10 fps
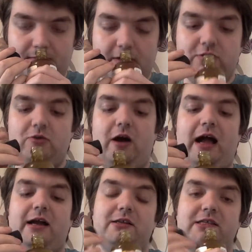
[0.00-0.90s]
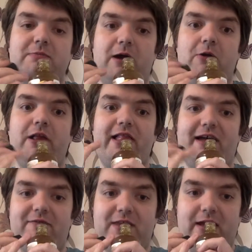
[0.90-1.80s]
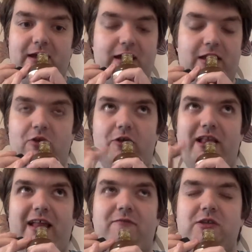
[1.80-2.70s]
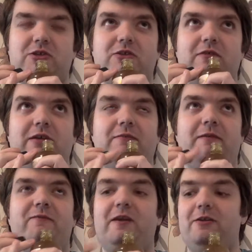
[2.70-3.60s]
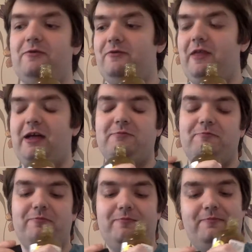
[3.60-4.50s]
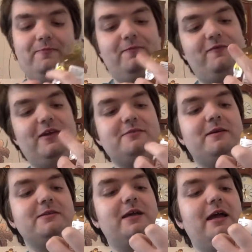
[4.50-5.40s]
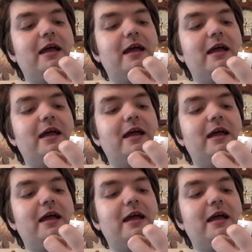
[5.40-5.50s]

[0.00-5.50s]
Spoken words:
So I can smell the lavender, not the lavender, sorry, I'm thinking of that face mask.